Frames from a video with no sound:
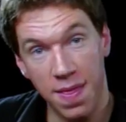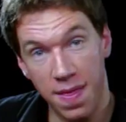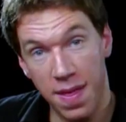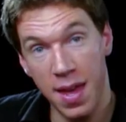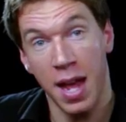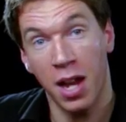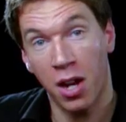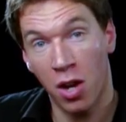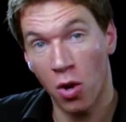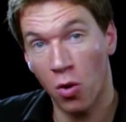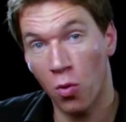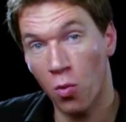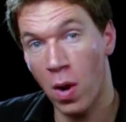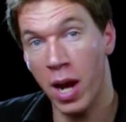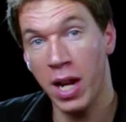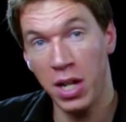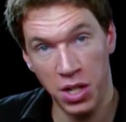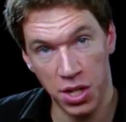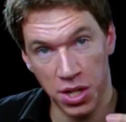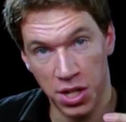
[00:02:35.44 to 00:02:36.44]
Their
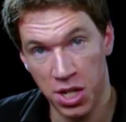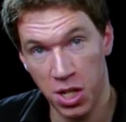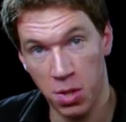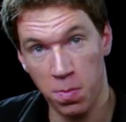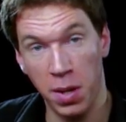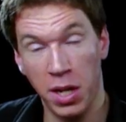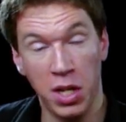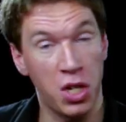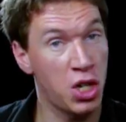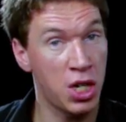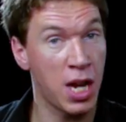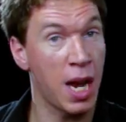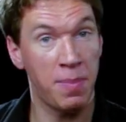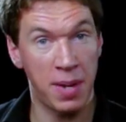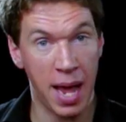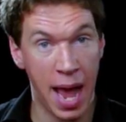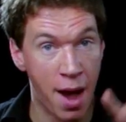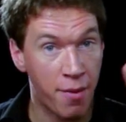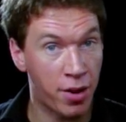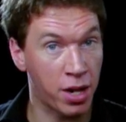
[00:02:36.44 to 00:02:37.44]
courageous speech
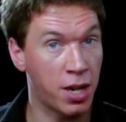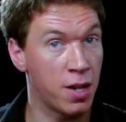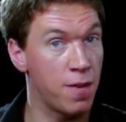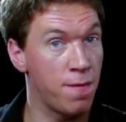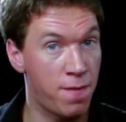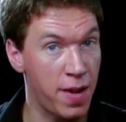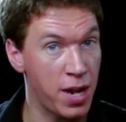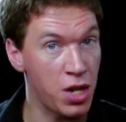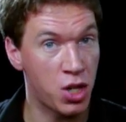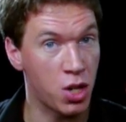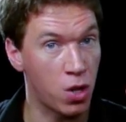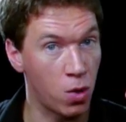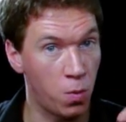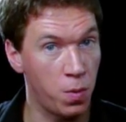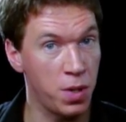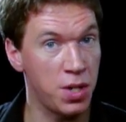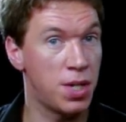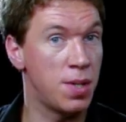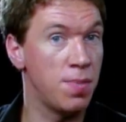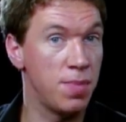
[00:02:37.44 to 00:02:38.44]
shaped our conventional
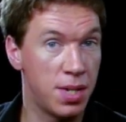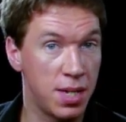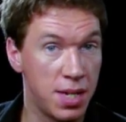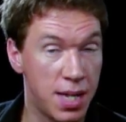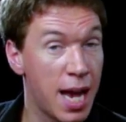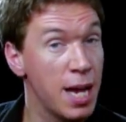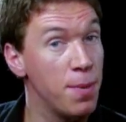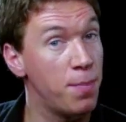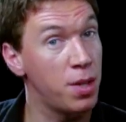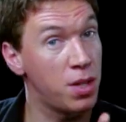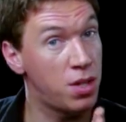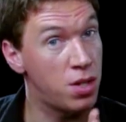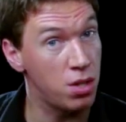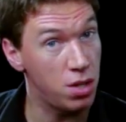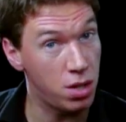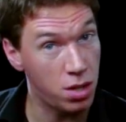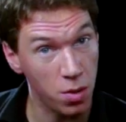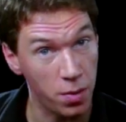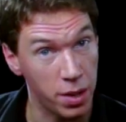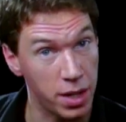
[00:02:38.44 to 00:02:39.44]
wisdom today, but to
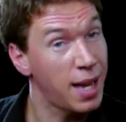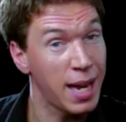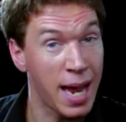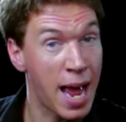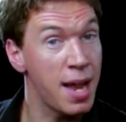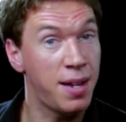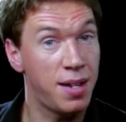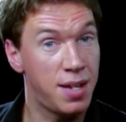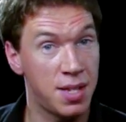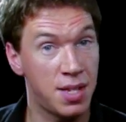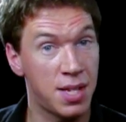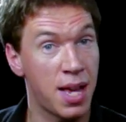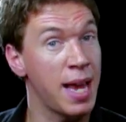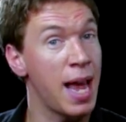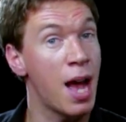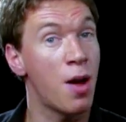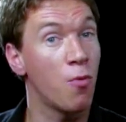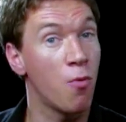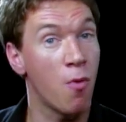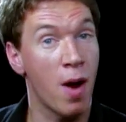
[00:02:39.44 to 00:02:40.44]
do it, they had to
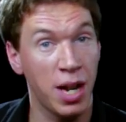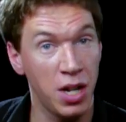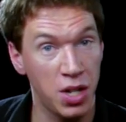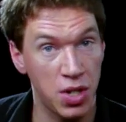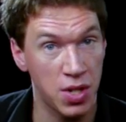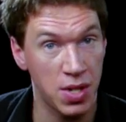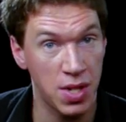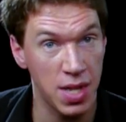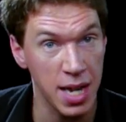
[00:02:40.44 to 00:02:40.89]
say outrageous